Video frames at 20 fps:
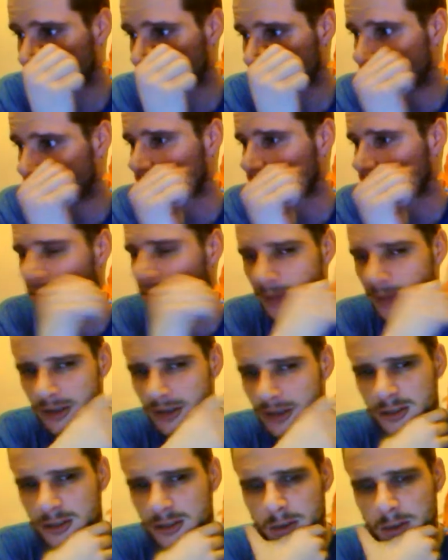It cost me
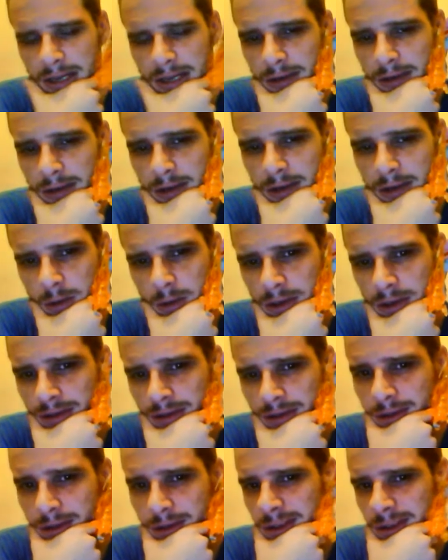like 23 quid
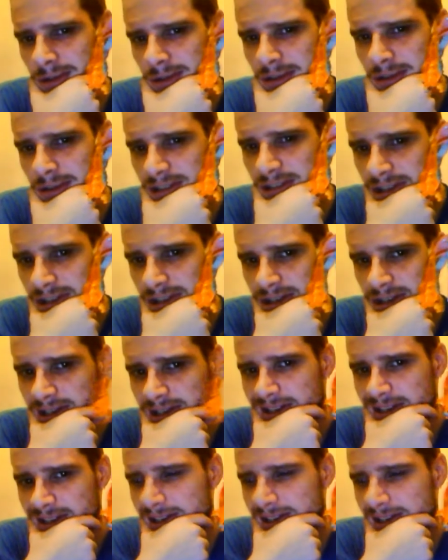at Toys R Us,
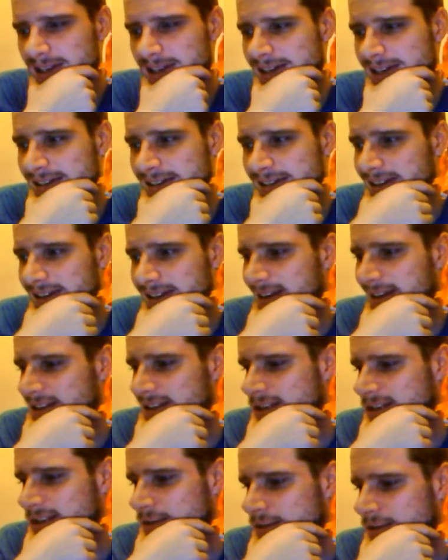and I
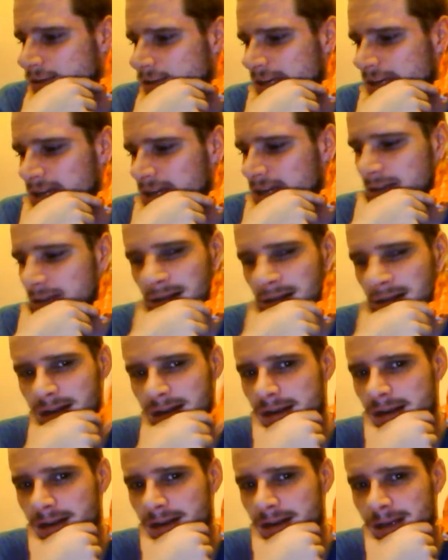actually really
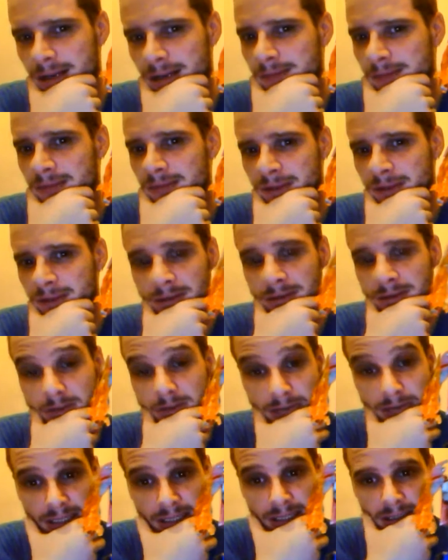like the Ultra
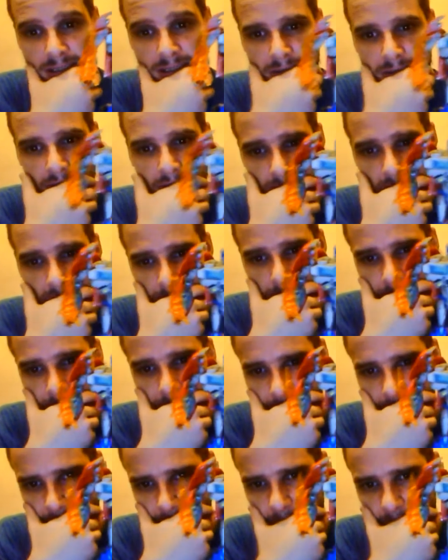Magnus version.
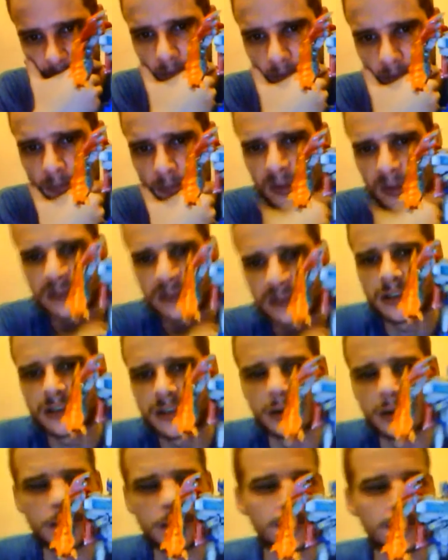
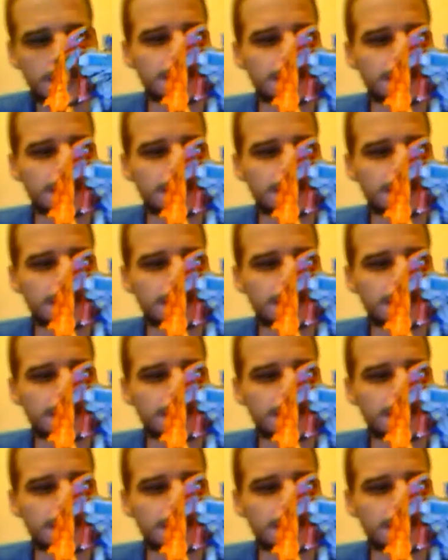So,